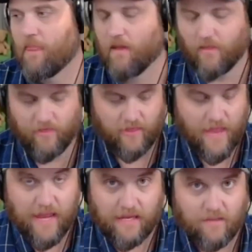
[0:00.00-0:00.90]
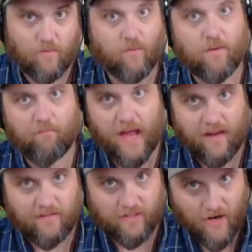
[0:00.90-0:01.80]
they went back
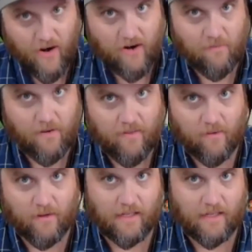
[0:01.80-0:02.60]
to GARM and they were like,